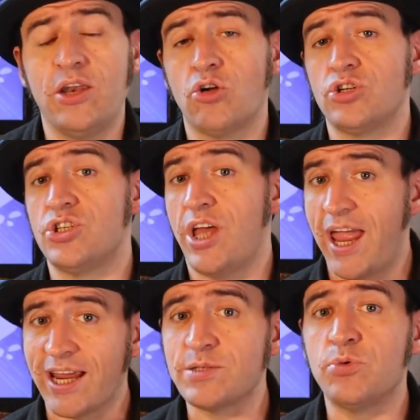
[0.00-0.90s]
in order to
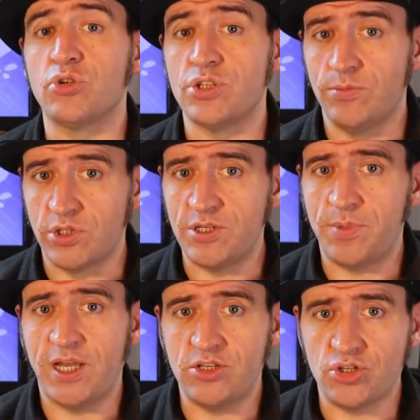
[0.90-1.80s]
export a
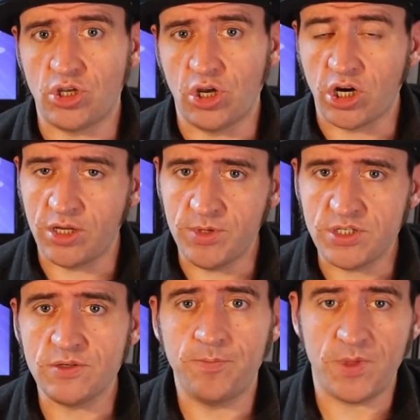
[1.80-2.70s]
multi-page
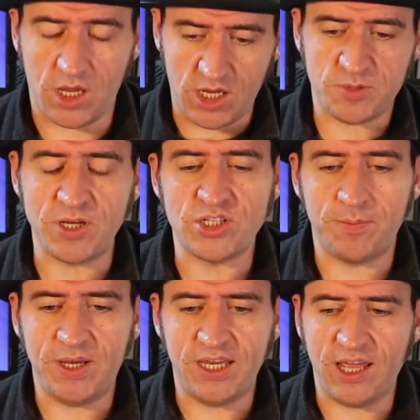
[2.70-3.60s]
document,
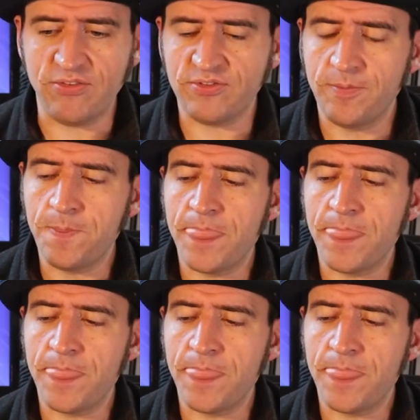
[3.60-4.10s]
especially a PDF,